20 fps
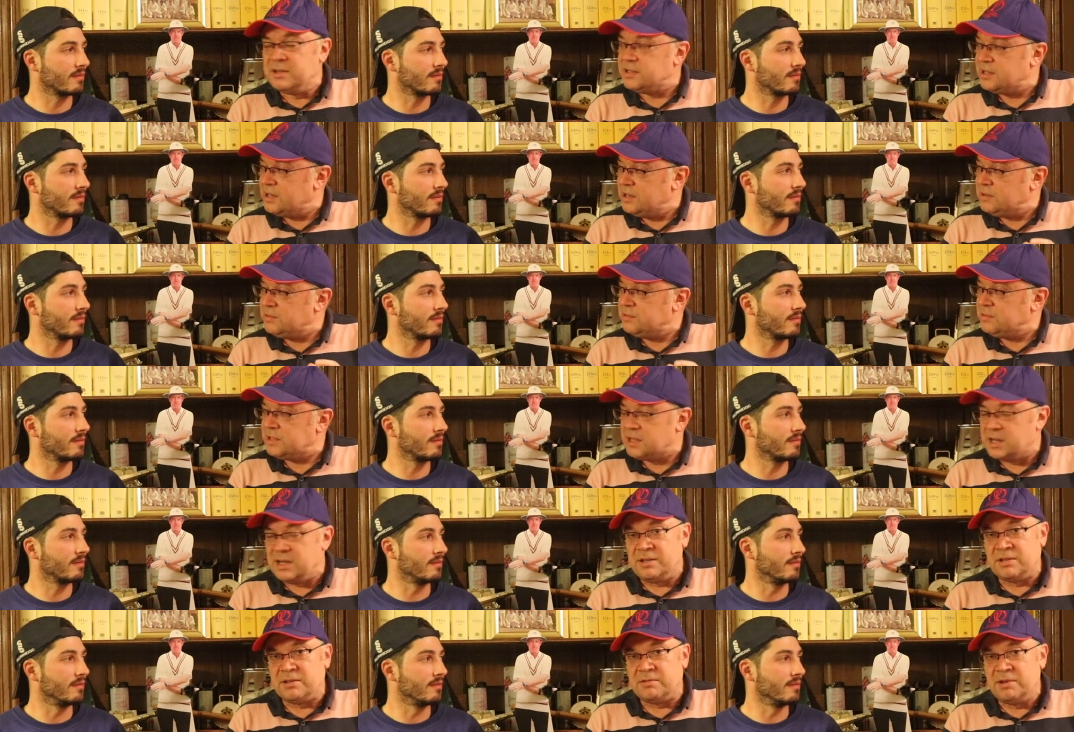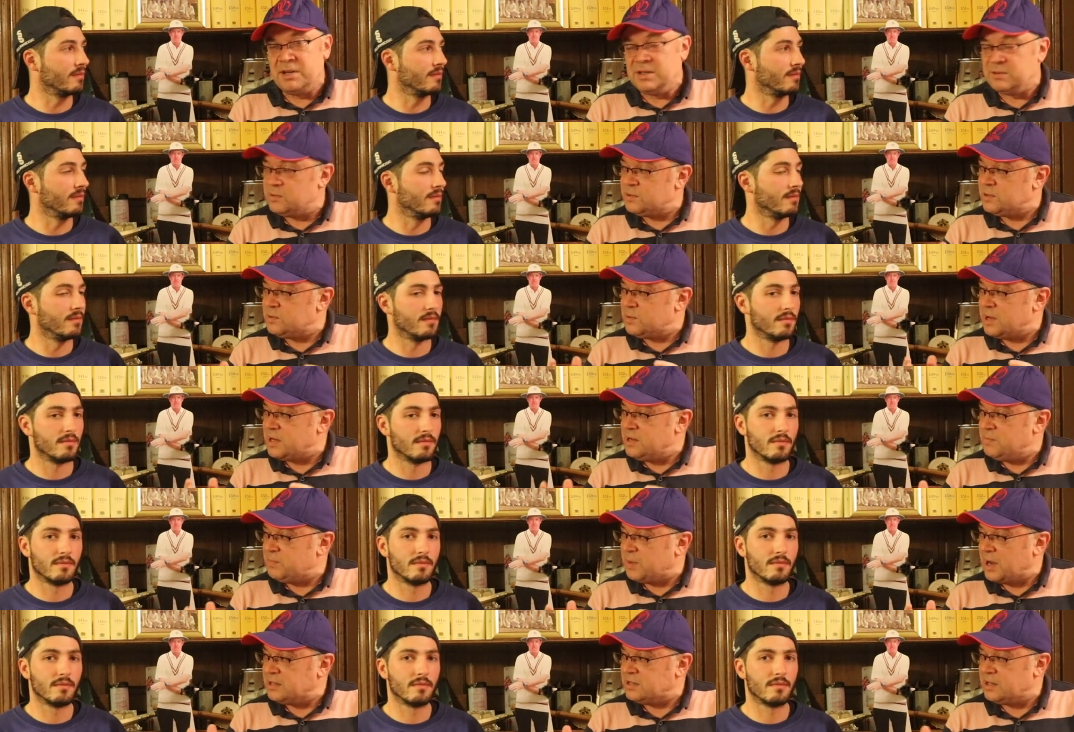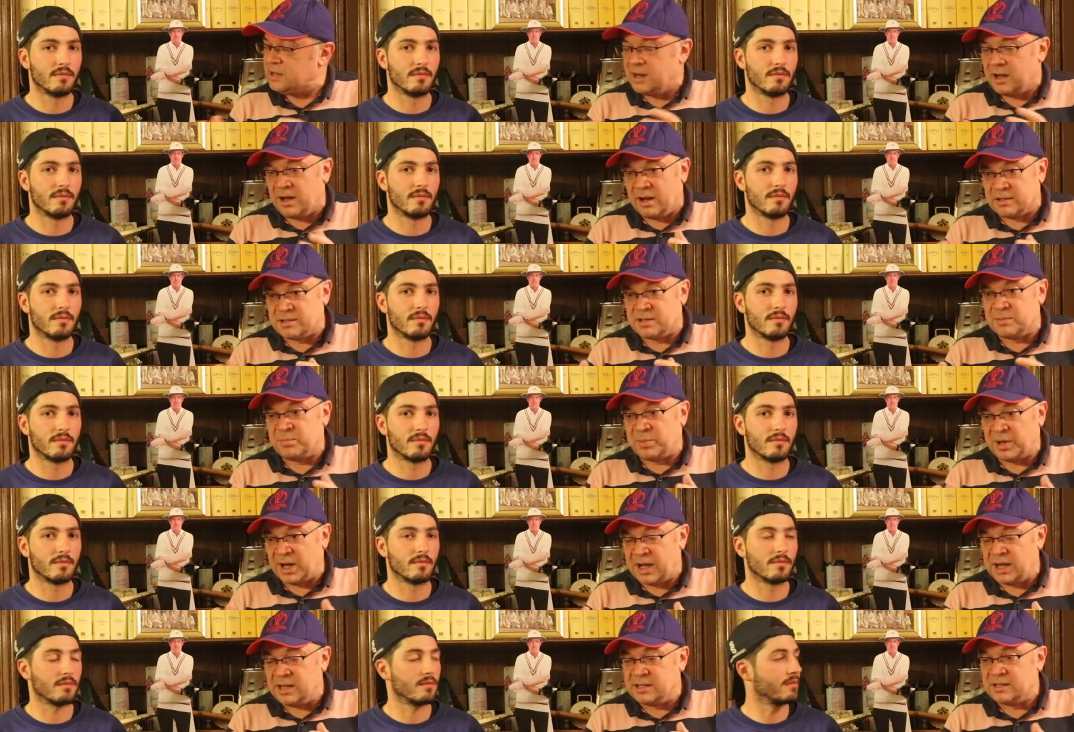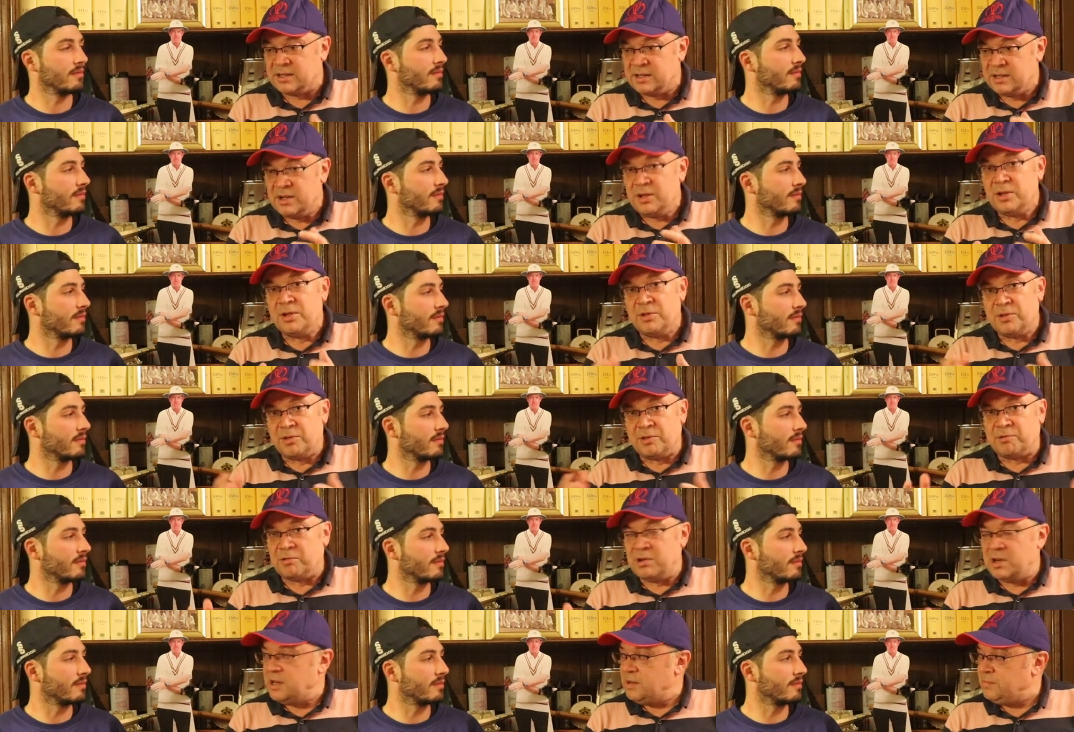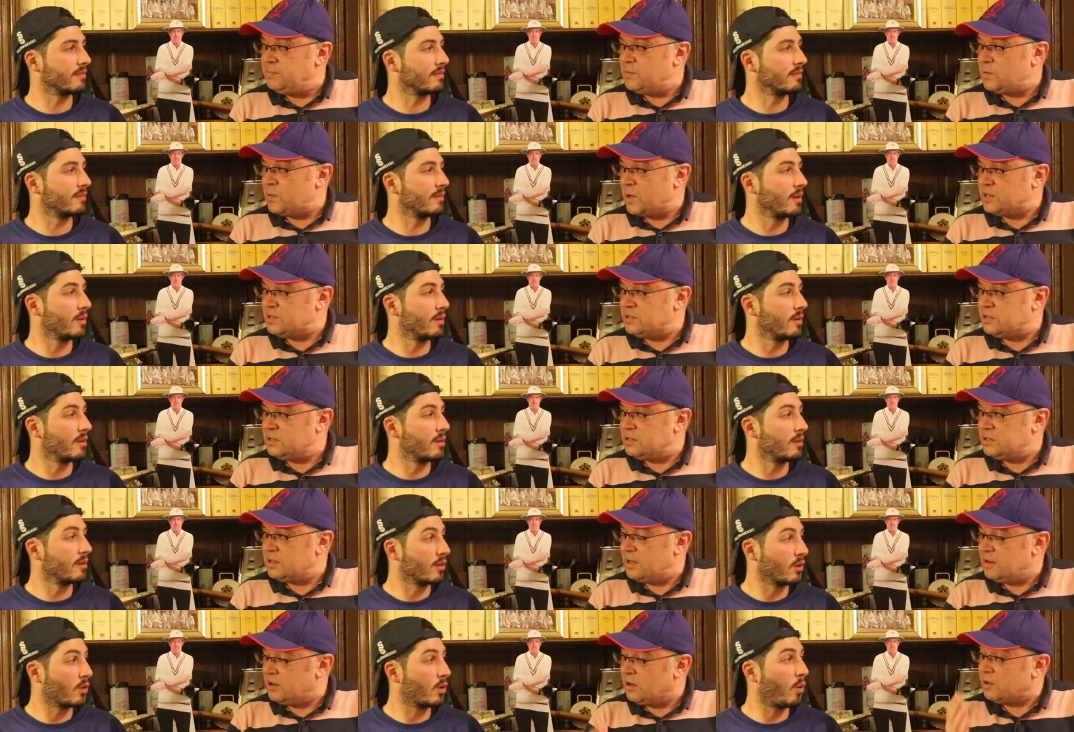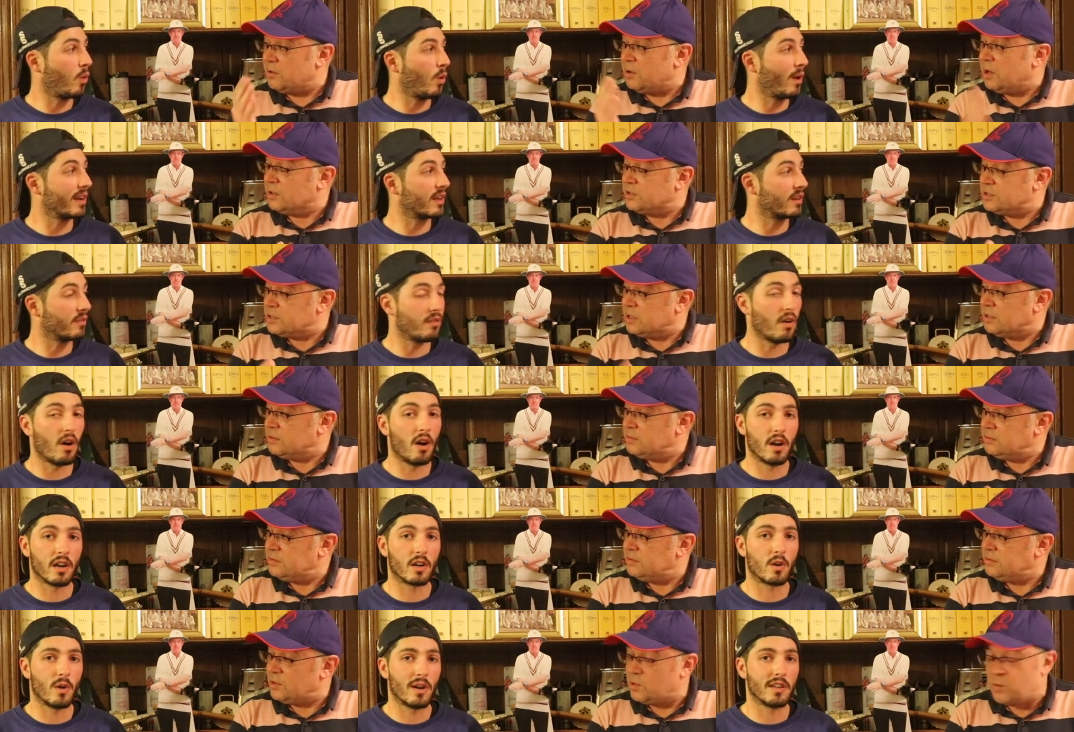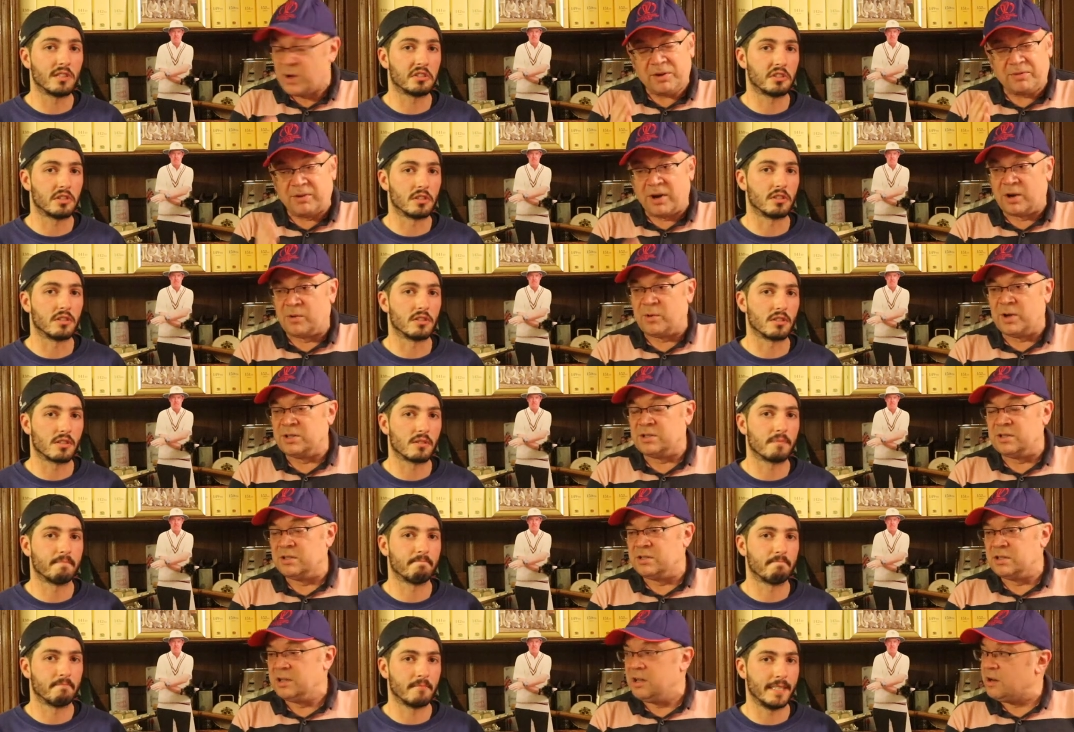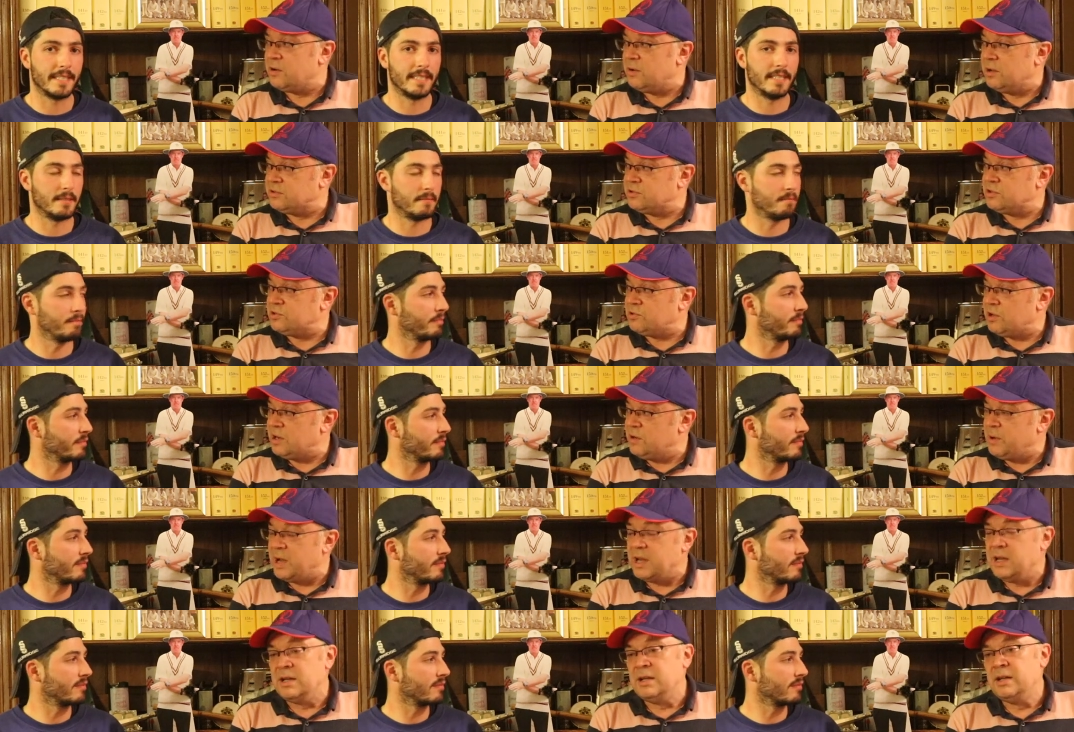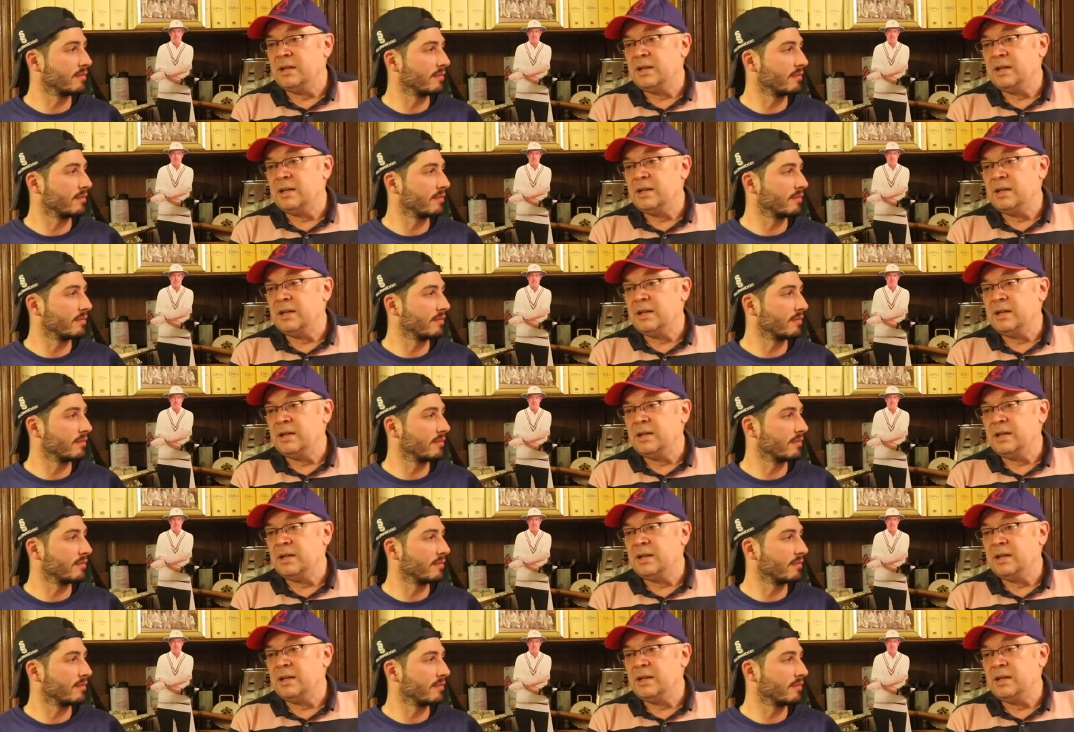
Speaker 1: this thing called T's Threes," which is where you basically ask the players 3 questions, and they've got to answer. Quick-fire questions. They've got to answer straight away.